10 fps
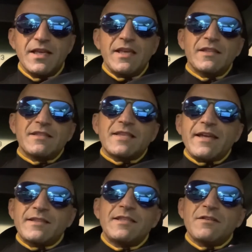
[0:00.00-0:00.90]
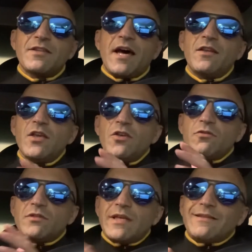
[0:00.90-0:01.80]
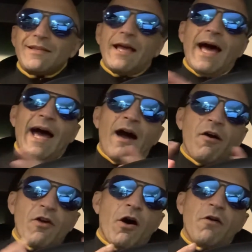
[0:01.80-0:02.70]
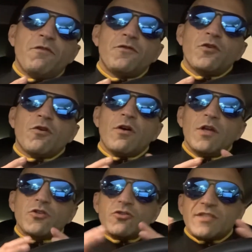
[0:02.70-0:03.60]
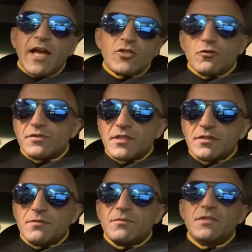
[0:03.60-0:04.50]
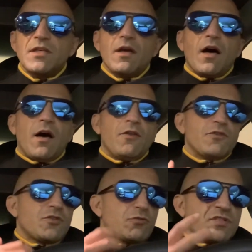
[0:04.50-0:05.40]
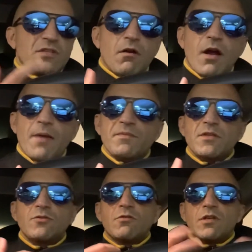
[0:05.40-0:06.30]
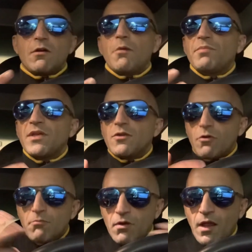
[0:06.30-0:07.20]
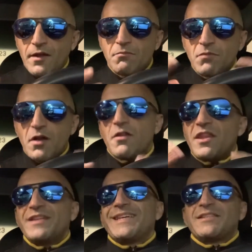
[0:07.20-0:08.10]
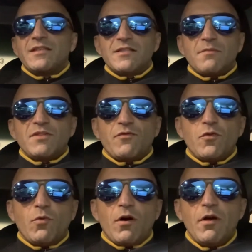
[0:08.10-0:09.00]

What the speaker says: this idea that you take data out of your transactional systems, your CRMs and your ERP, your monolithic systems, if you will.